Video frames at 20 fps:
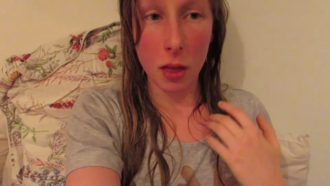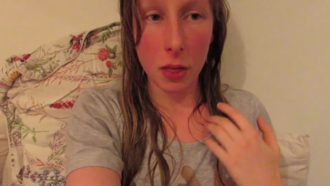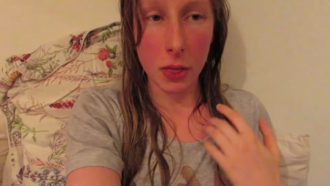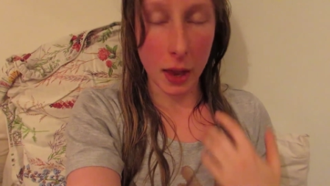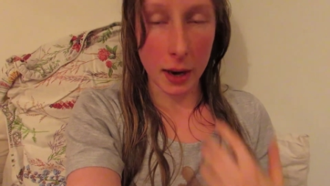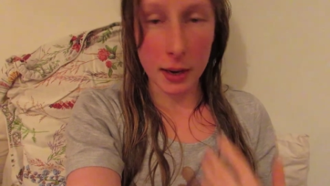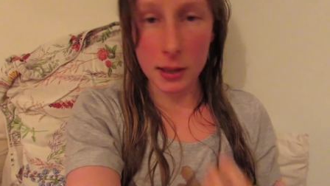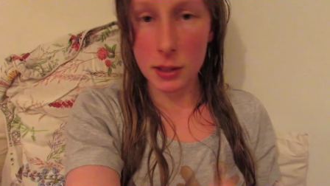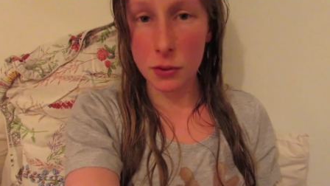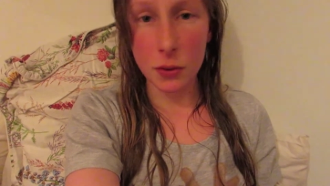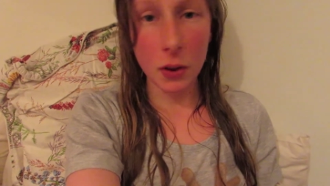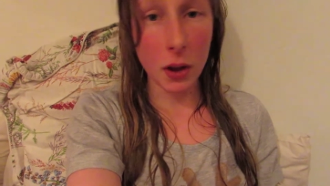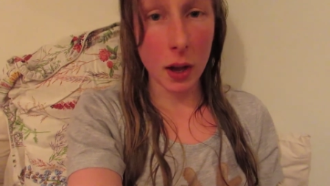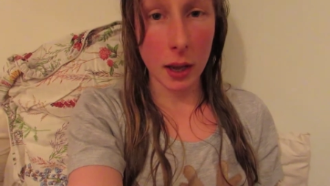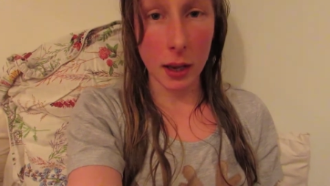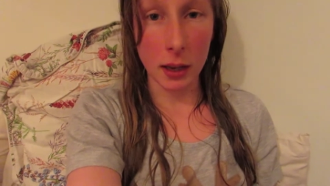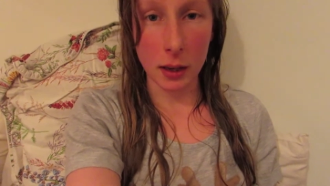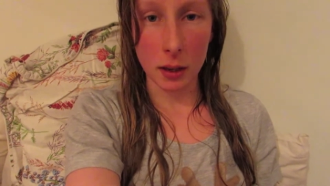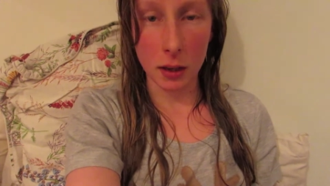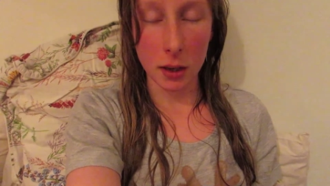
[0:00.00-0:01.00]
that is
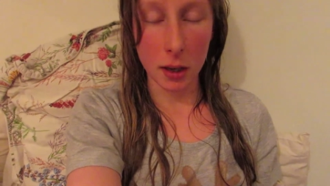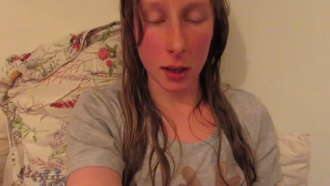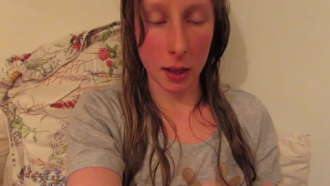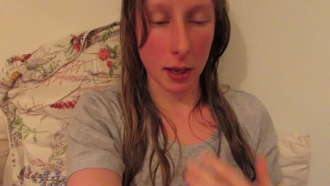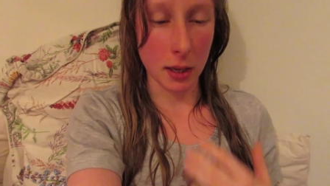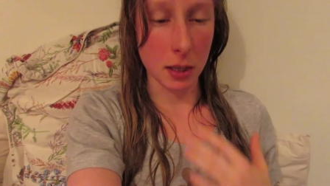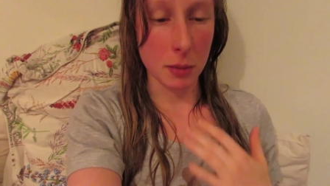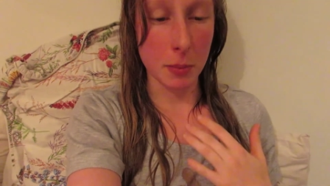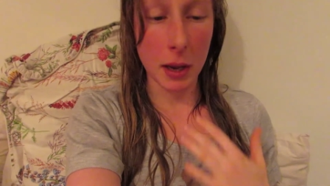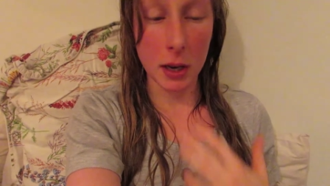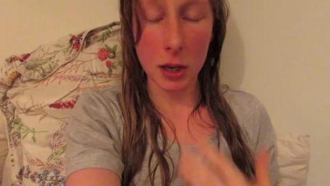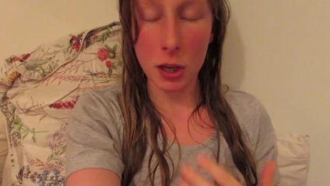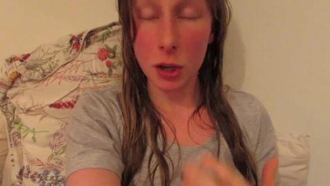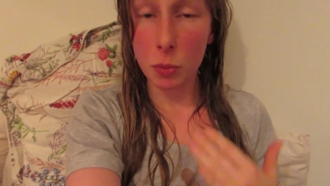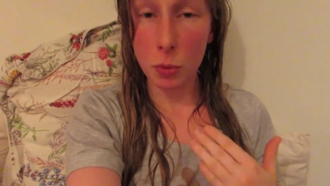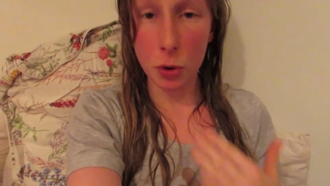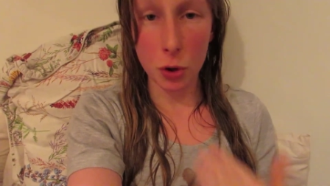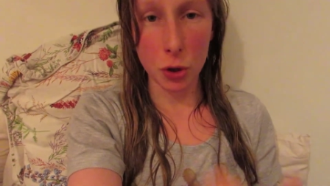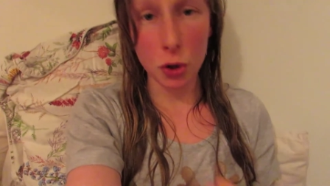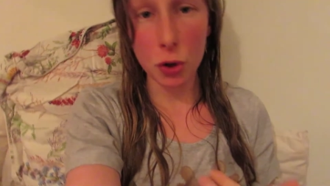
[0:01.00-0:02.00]
fine like depending
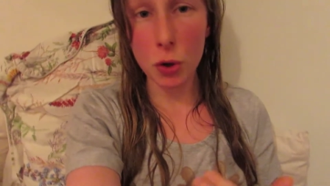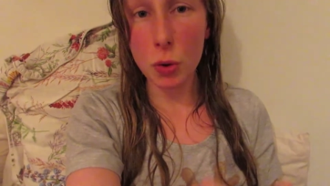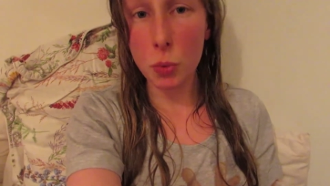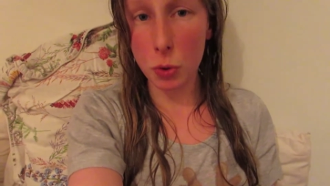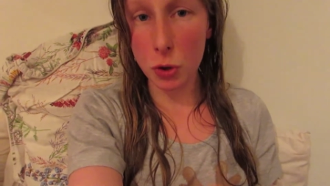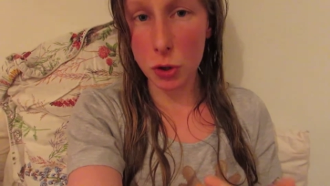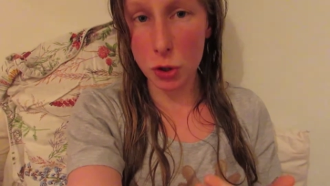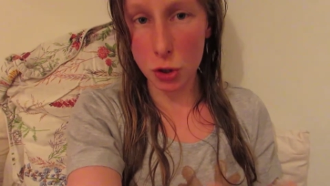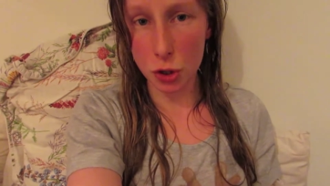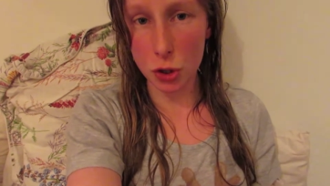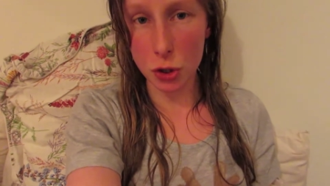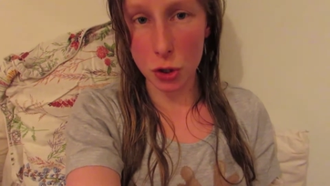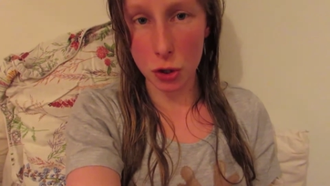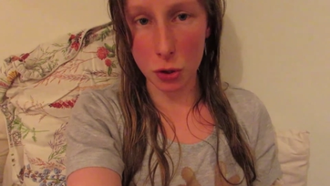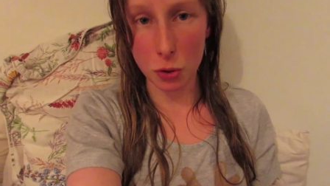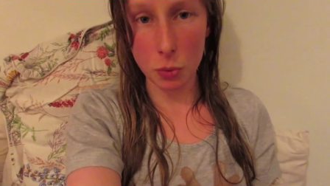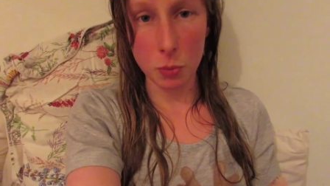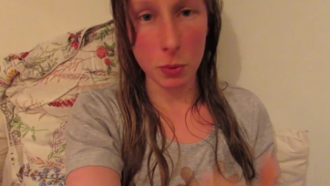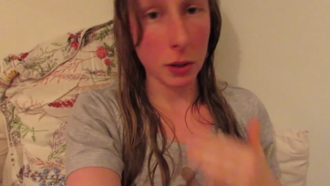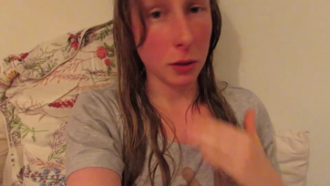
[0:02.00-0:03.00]
on what you want to
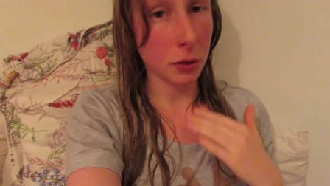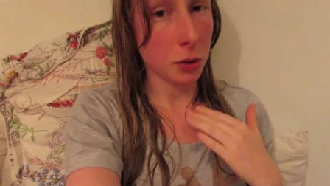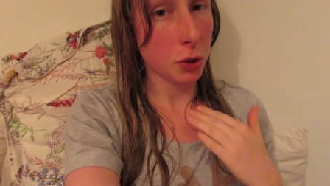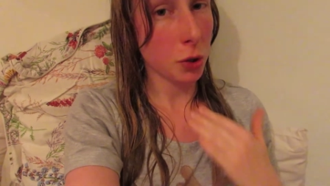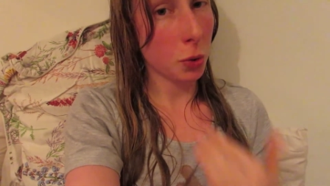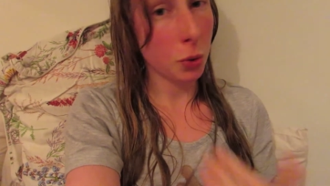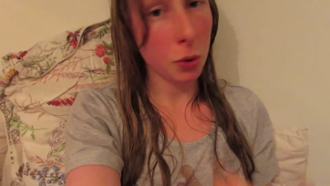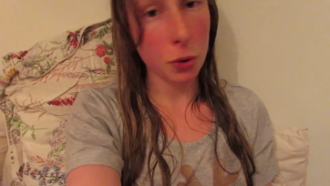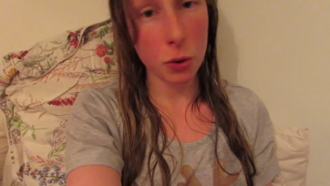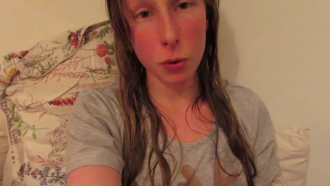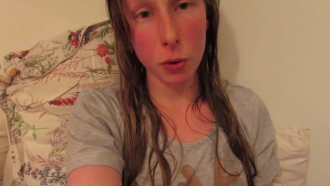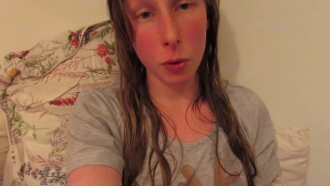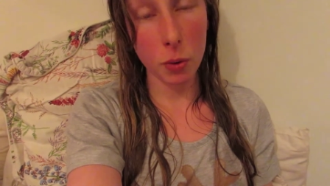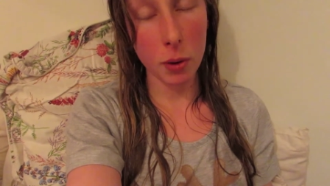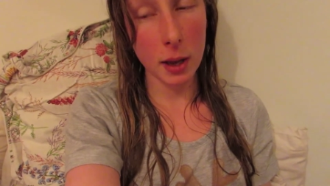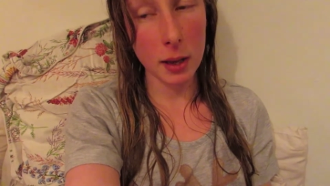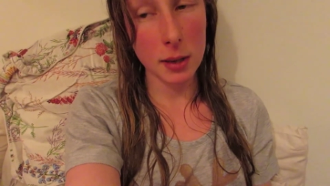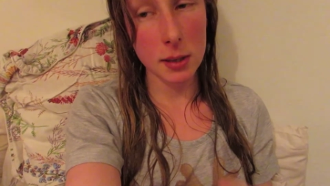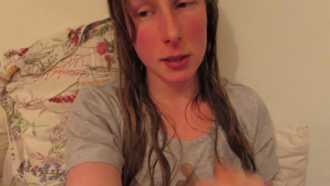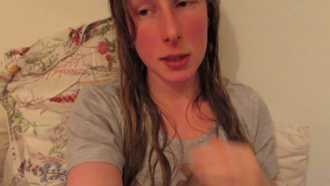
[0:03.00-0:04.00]
do we'll talk through
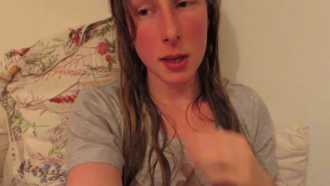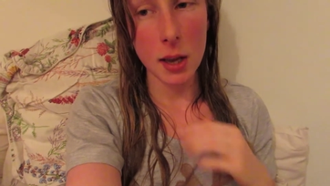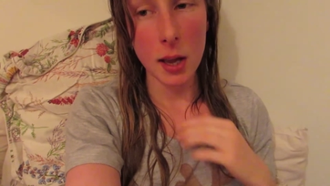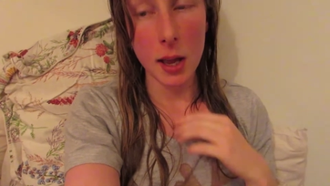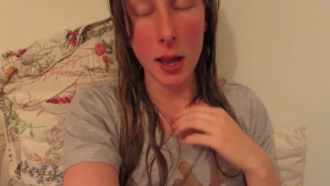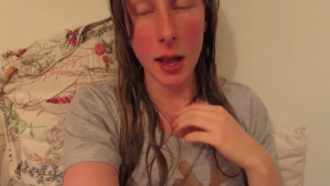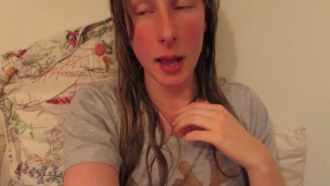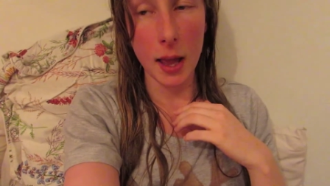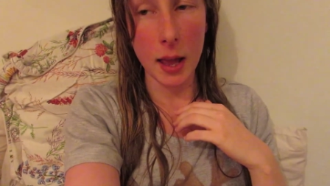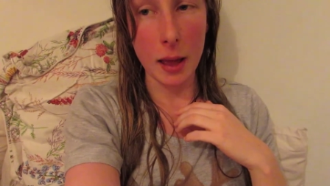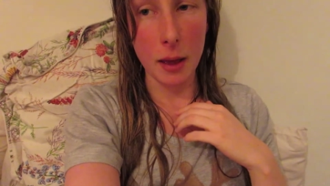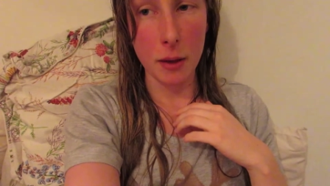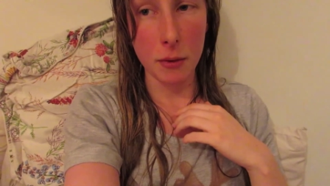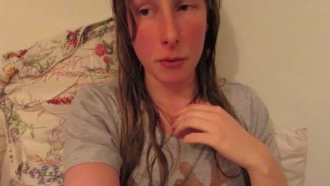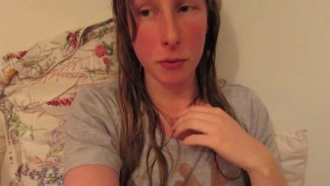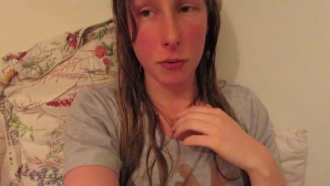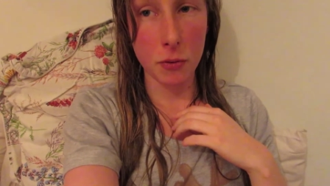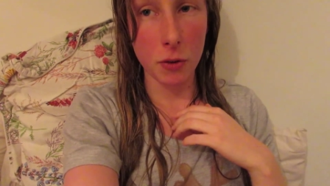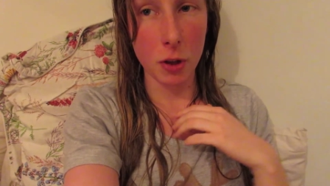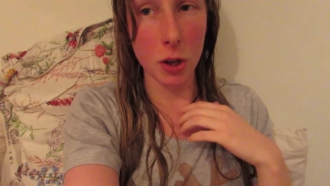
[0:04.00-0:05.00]
it
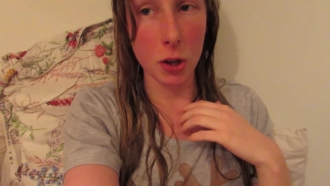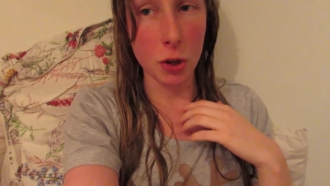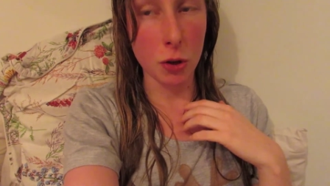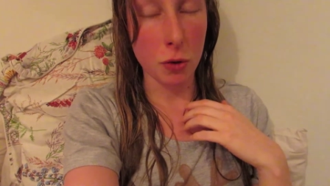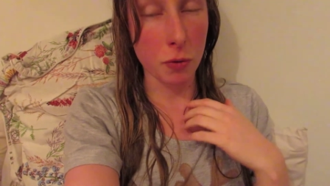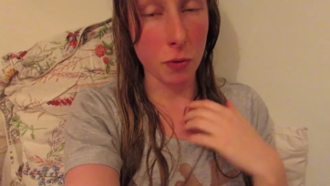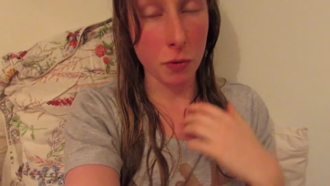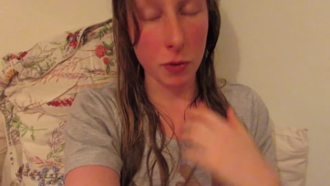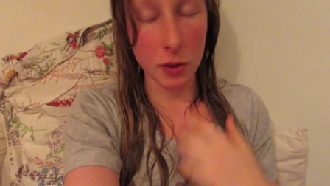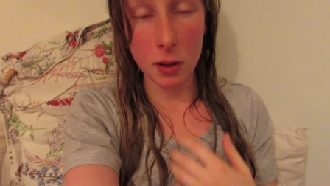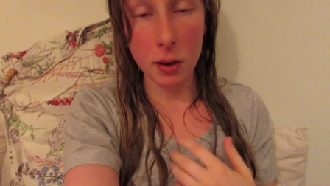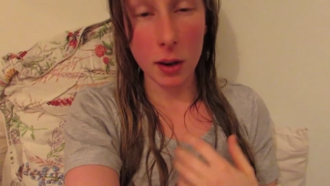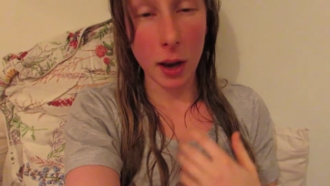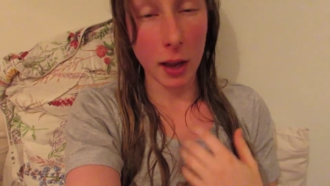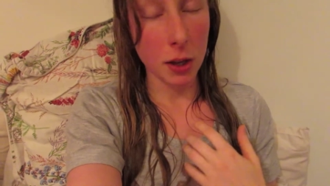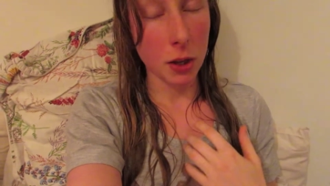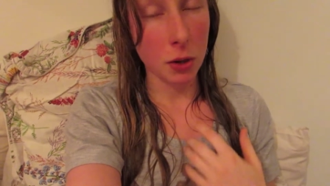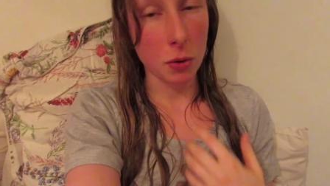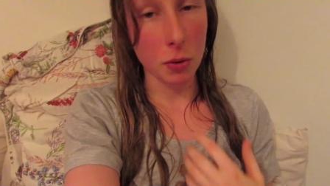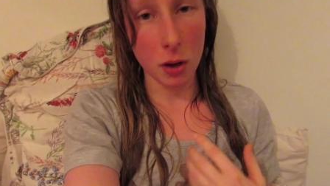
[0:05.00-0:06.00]
if you feel
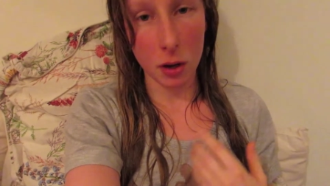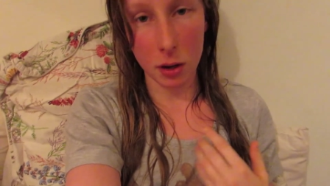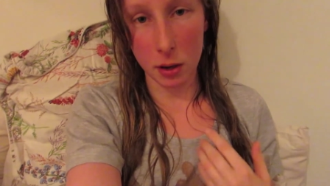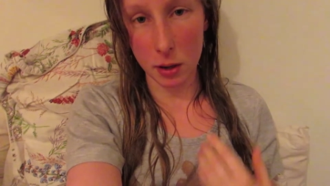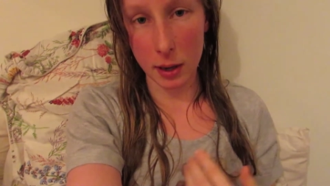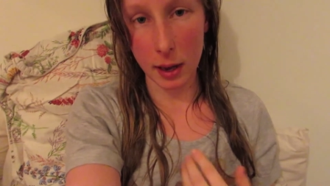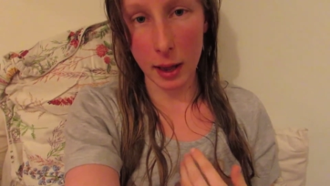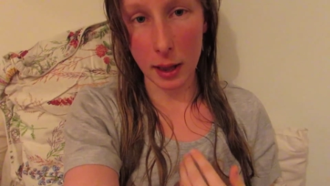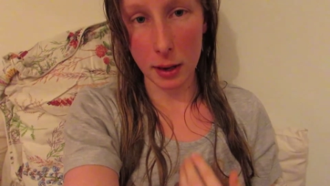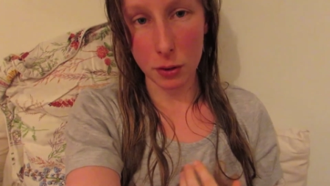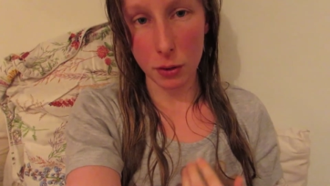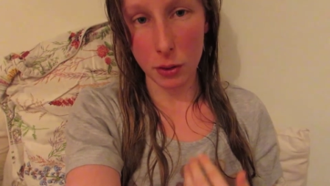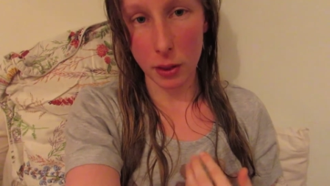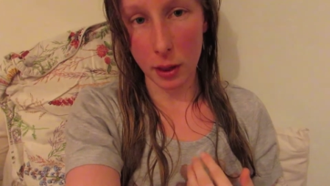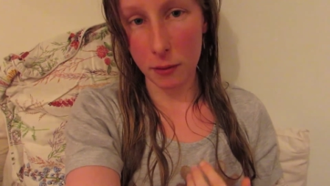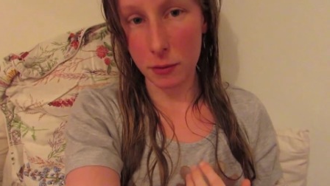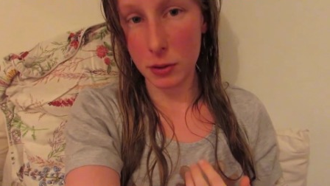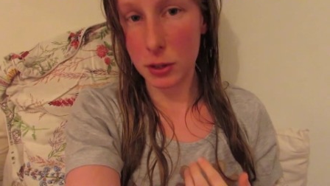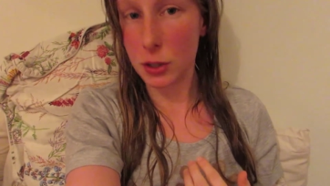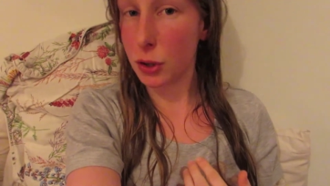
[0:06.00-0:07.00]
like you can't handle
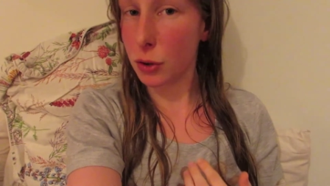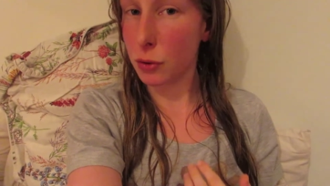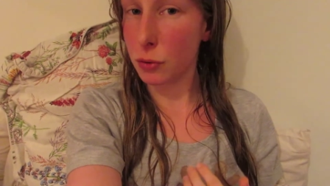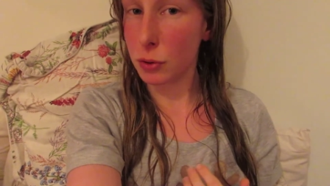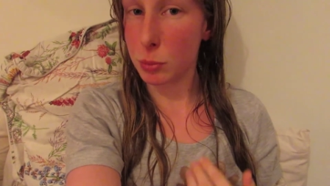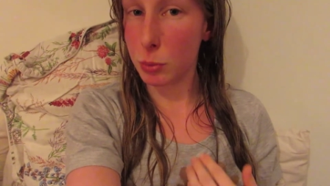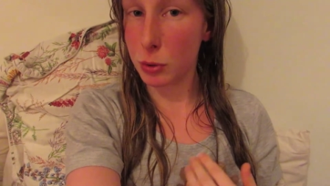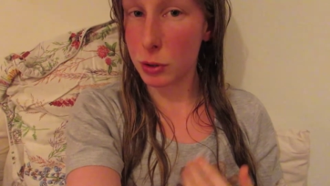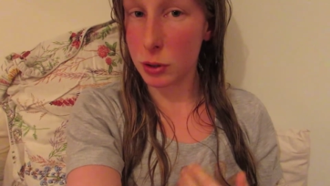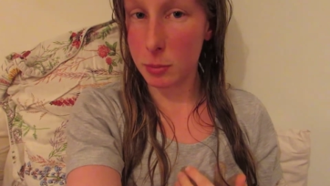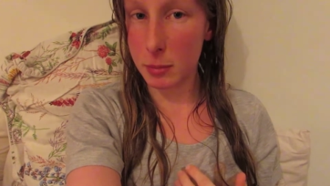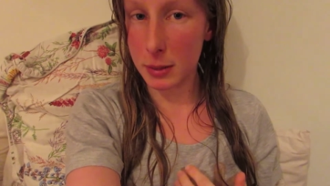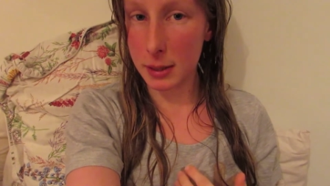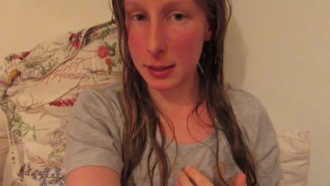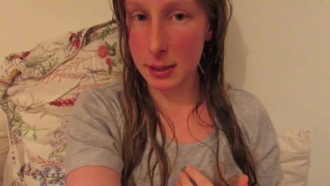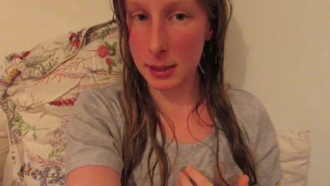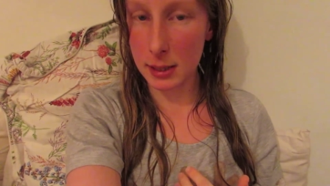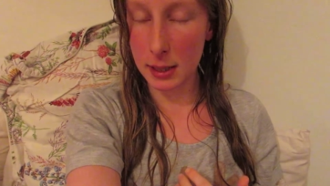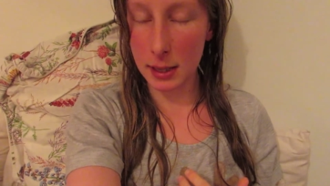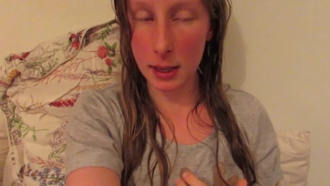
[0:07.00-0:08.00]
that physical
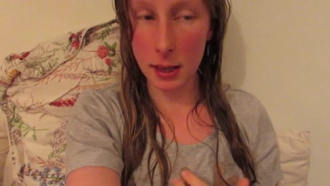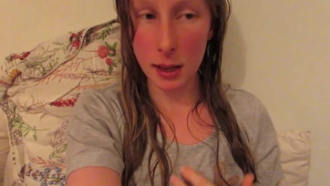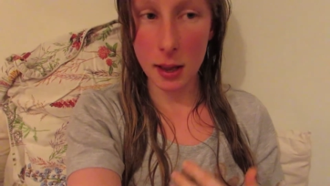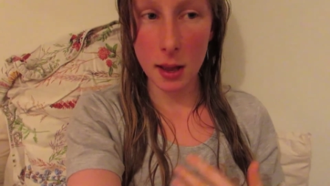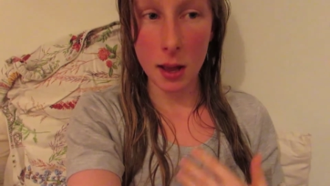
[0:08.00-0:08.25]
responsibility